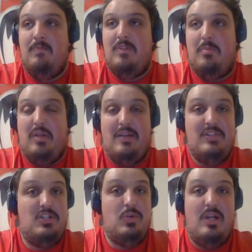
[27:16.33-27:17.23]
the playoff
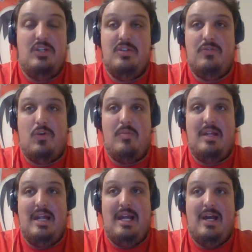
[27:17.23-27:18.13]
situation's
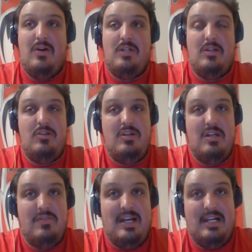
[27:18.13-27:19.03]
forming out. You know, do you
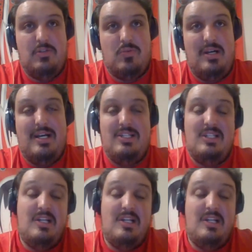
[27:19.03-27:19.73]
give guys rest?